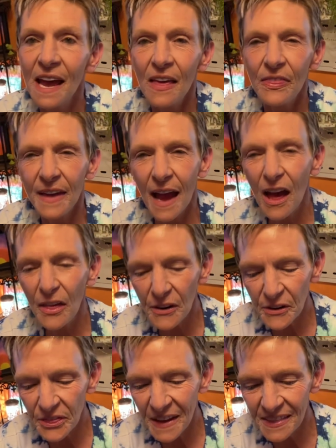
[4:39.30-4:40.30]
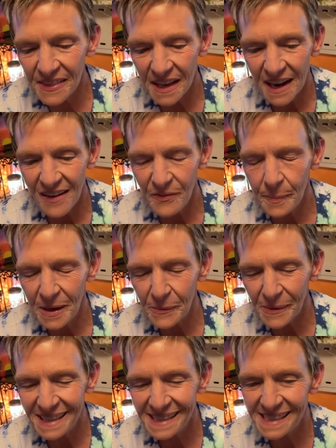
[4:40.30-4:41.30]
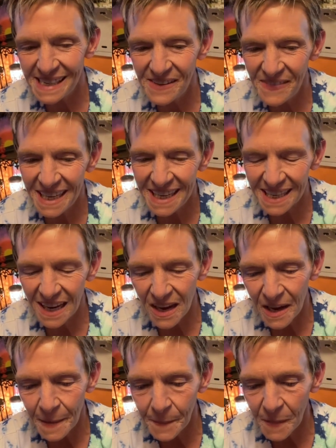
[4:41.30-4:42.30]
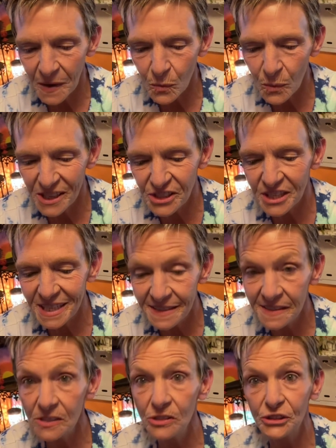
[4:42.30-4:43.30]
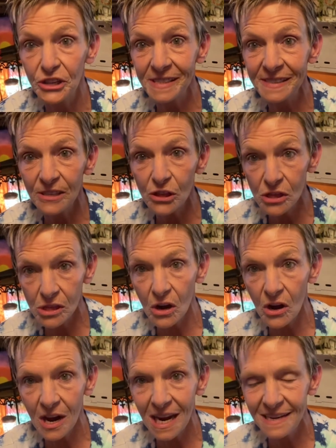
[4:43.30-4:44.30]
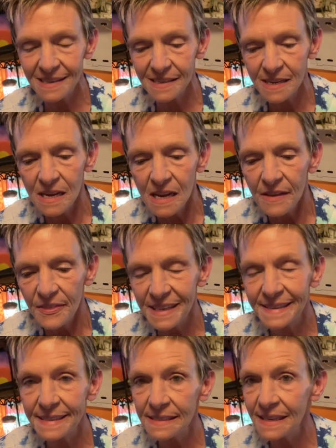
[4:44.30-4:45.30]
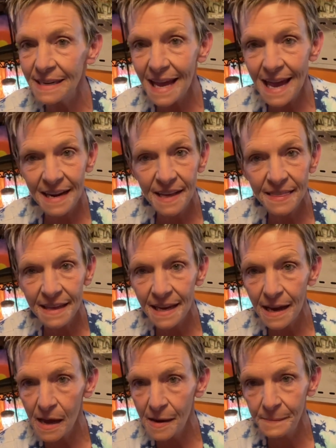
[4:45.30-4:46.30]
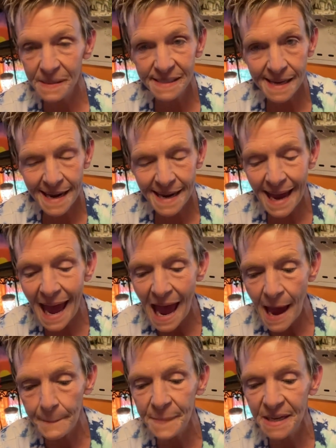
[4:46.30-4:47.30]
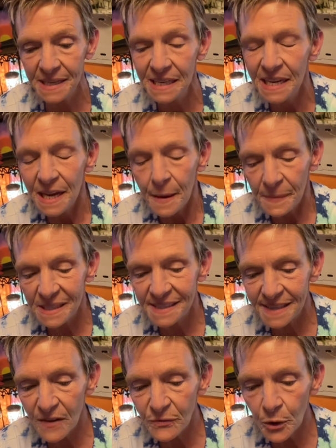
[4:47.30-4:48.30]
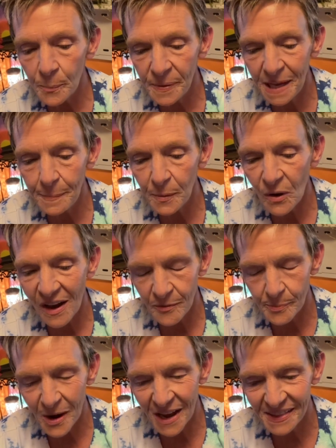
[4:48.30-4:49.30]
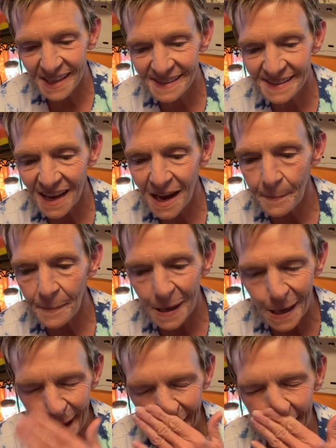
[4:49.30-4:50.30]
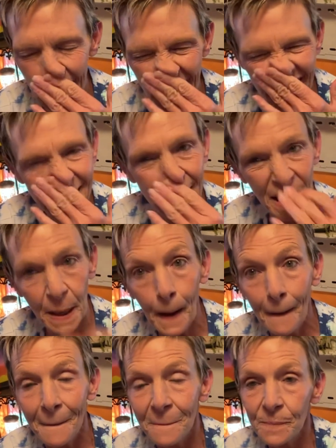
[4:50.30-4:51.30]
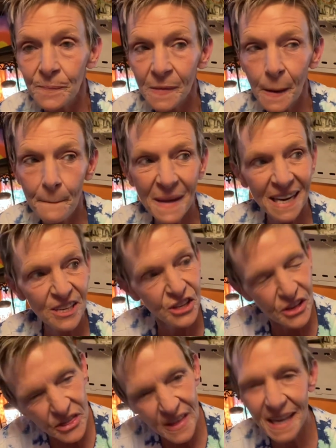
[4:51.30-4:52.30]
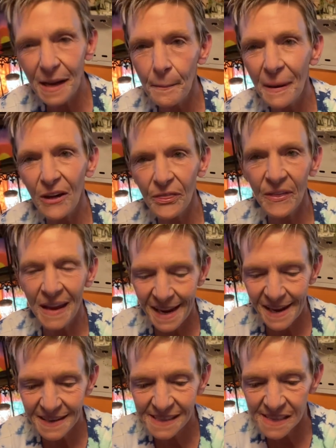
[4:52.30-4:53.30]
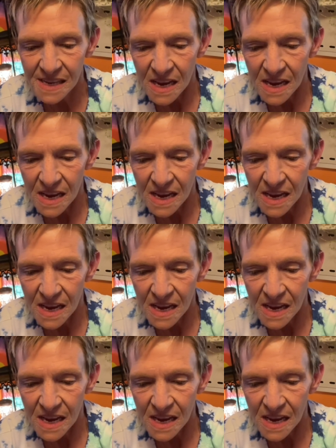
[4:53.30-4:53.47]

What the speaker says: The other thing that I've been receiving, which is just a thought, this isn't anything I'm saying happened, but several people have brought this up, and it kind of makes you think about things